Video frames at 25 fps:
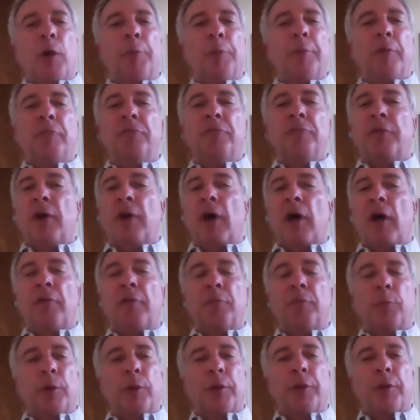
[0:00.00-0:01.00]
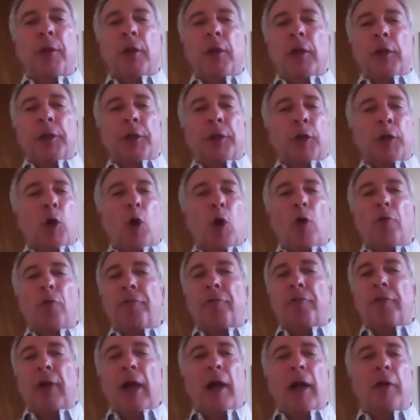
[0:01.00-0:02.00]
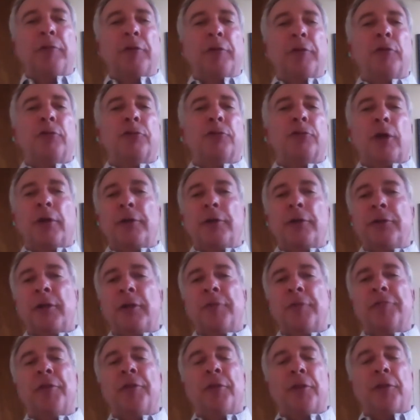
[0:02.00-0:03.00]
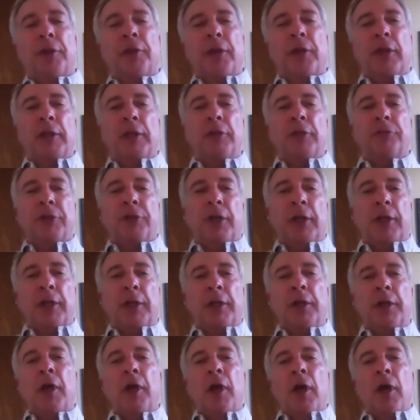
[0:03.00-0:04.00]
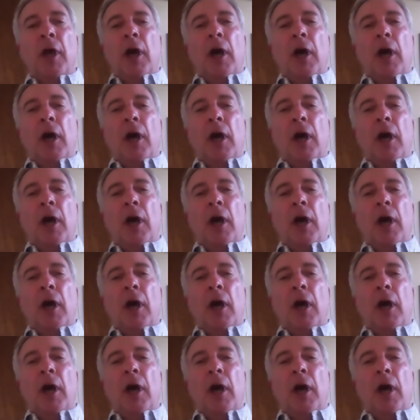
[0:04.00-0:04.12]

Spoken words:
I'm involved with the co-founders on different things and